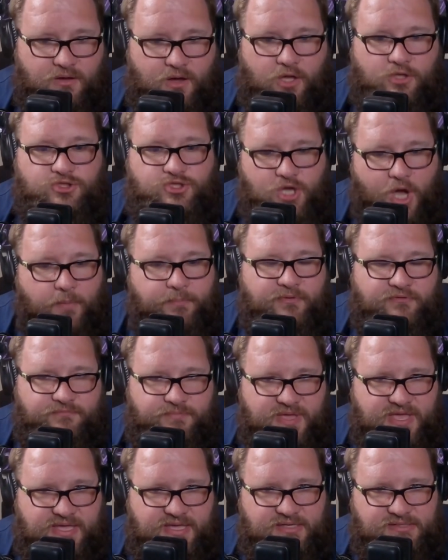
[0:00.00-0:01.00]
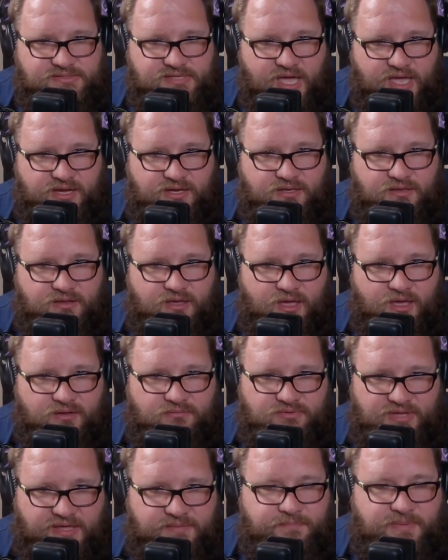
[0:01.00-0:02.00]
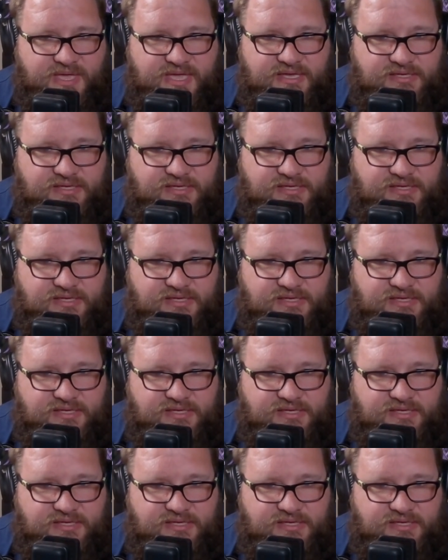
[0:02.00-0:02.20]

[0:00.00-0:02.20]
On top of being exciting, being